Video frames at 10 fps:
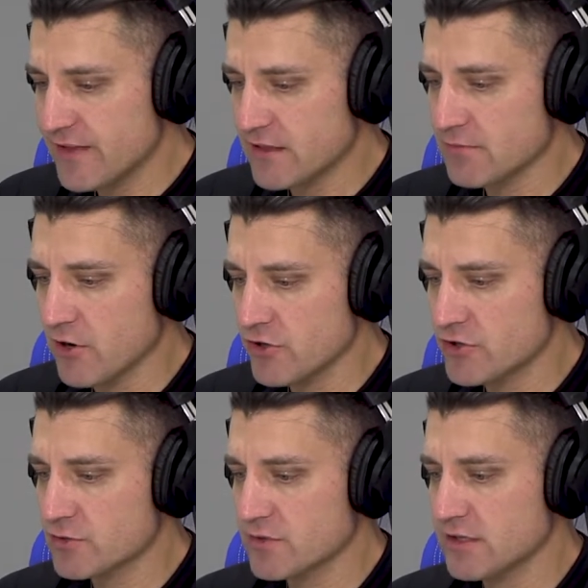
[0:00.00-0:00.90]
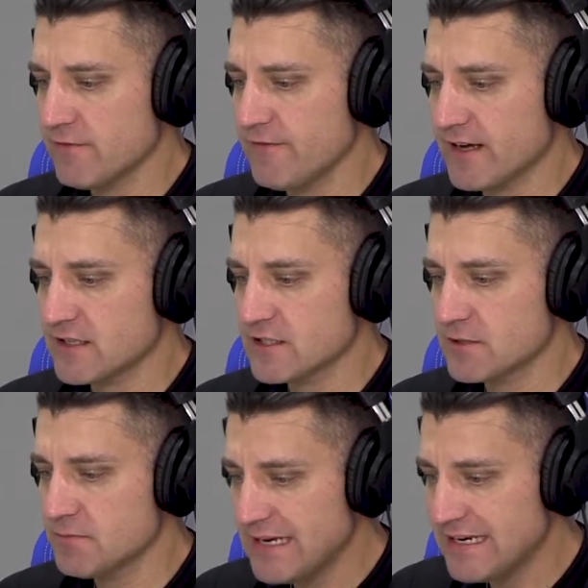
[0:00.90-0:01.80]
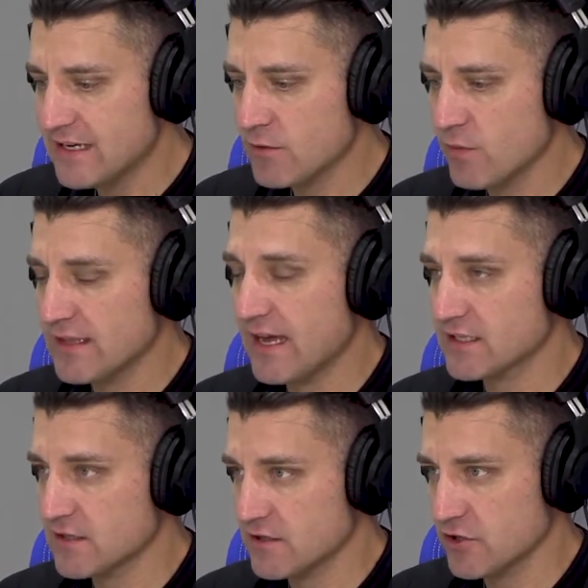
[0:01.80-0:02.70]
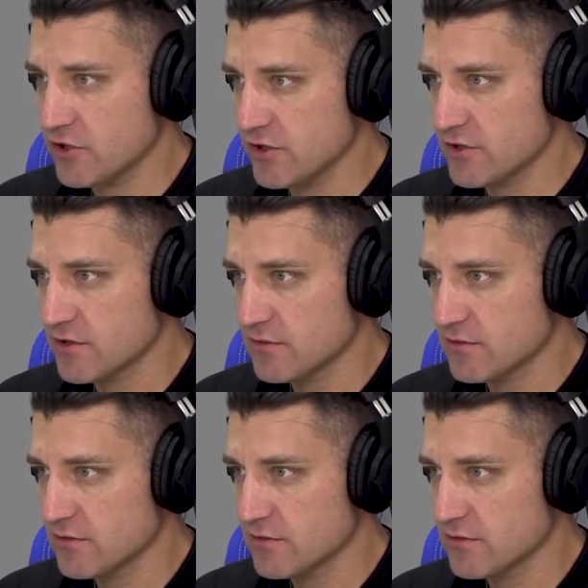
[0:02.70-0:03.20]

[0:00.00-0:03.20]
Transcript: that the motorist was in fact speeding when the accident occurred.